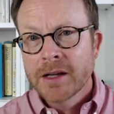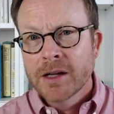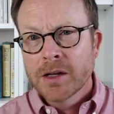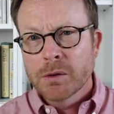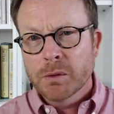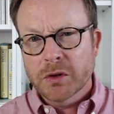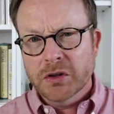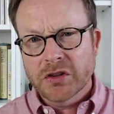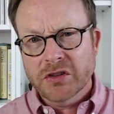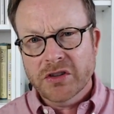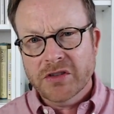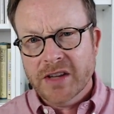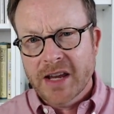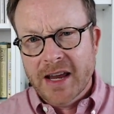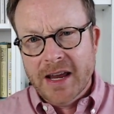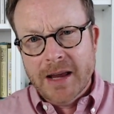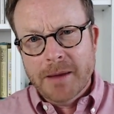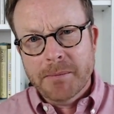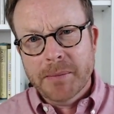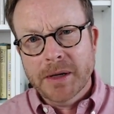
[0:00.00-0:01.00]
which is just
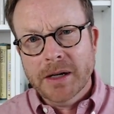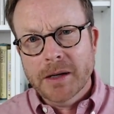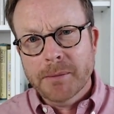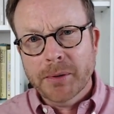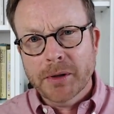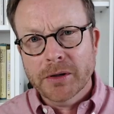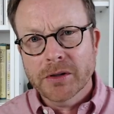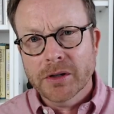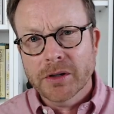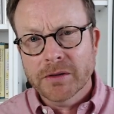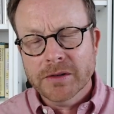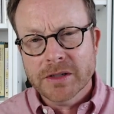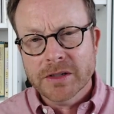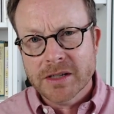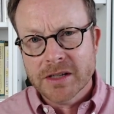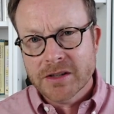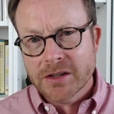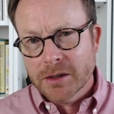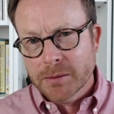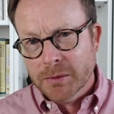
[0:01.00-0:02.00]
amping up our nervous
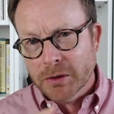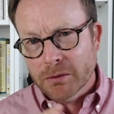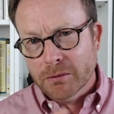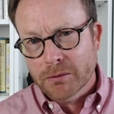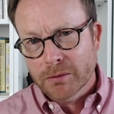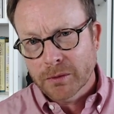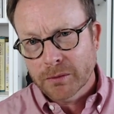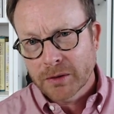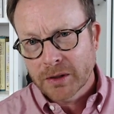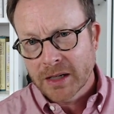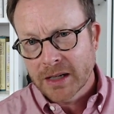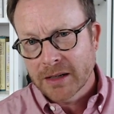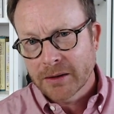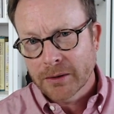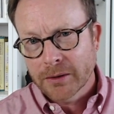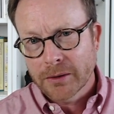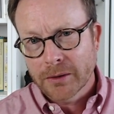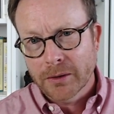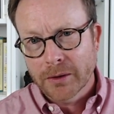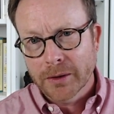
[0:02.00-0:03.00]
system
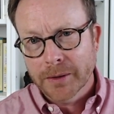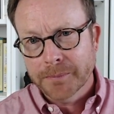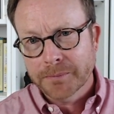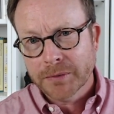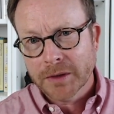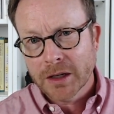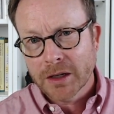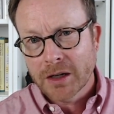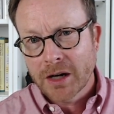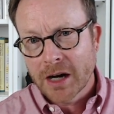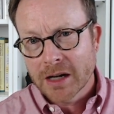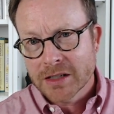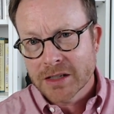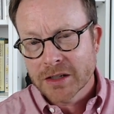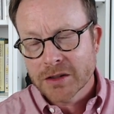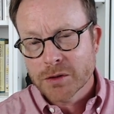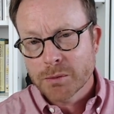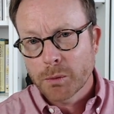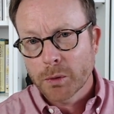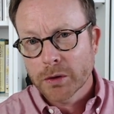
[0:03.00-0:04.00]
or causing
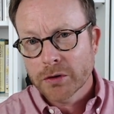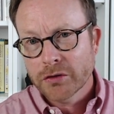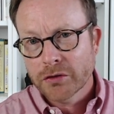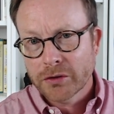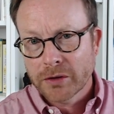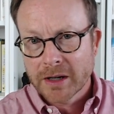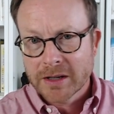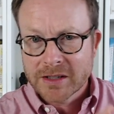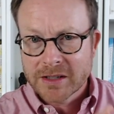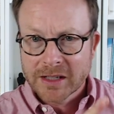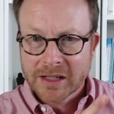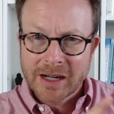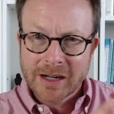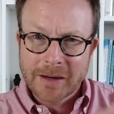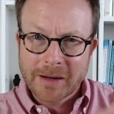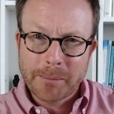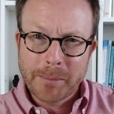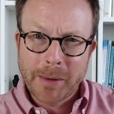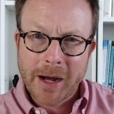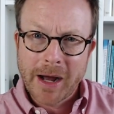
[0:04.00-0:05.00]
us more stress to kind
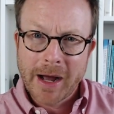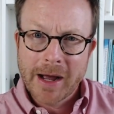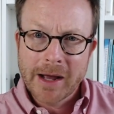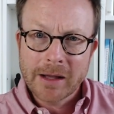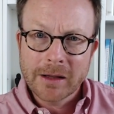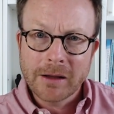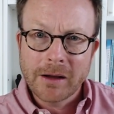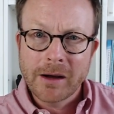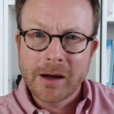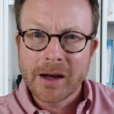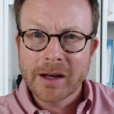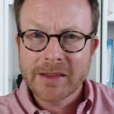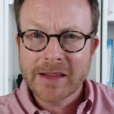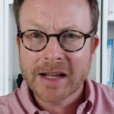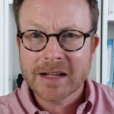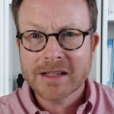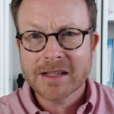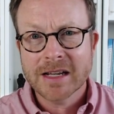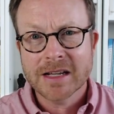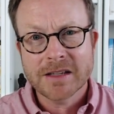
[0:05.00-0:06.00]
of pile on
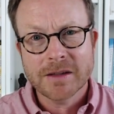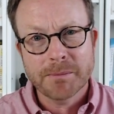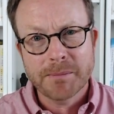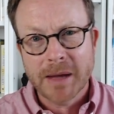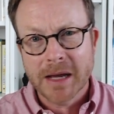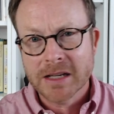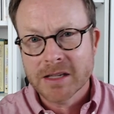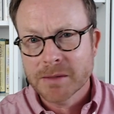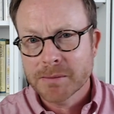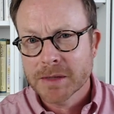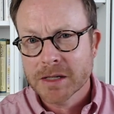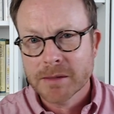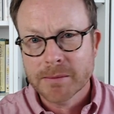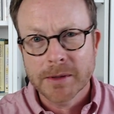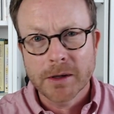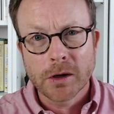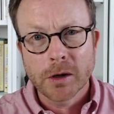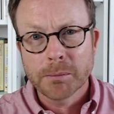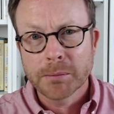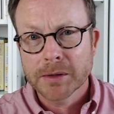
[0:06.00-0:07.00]
that sense of pessimism and
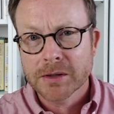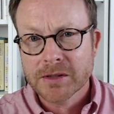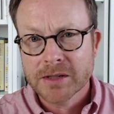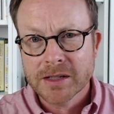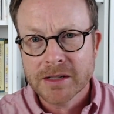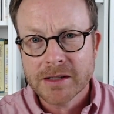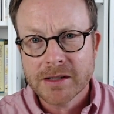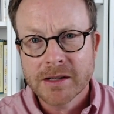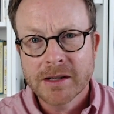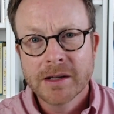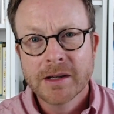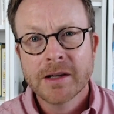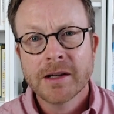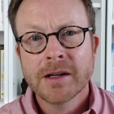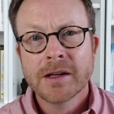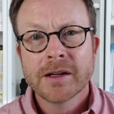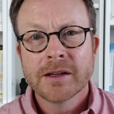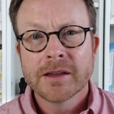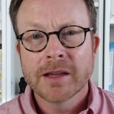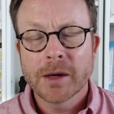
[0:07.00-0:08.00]
hopelessness
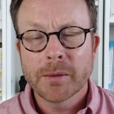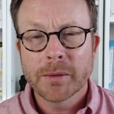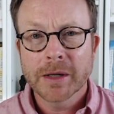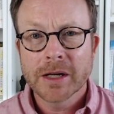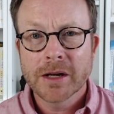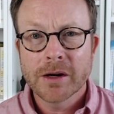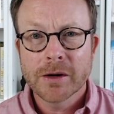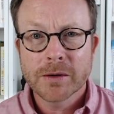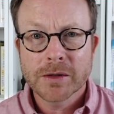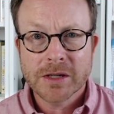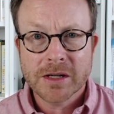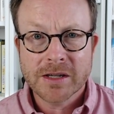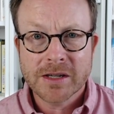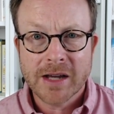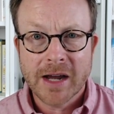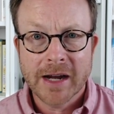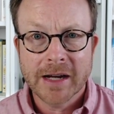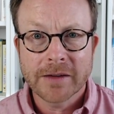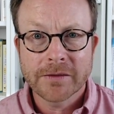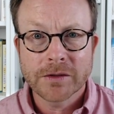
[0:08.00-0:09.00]
that we know is a
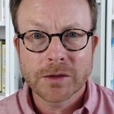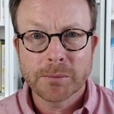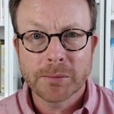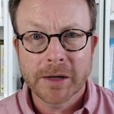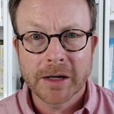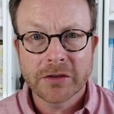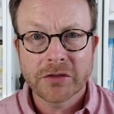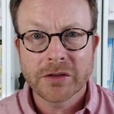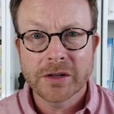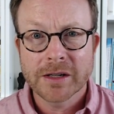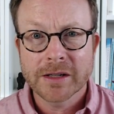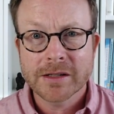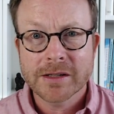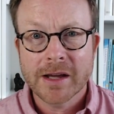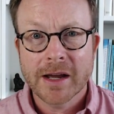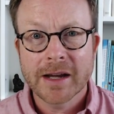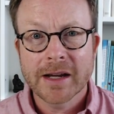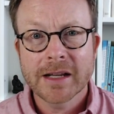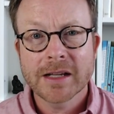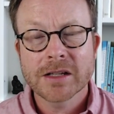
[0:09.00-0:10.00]
sign of depression and
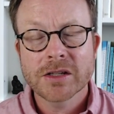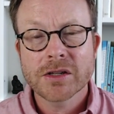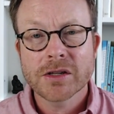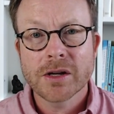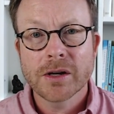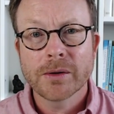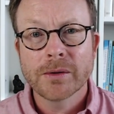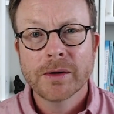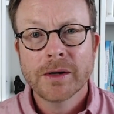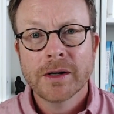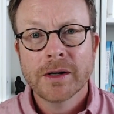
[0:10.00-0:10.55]
anxiety. And so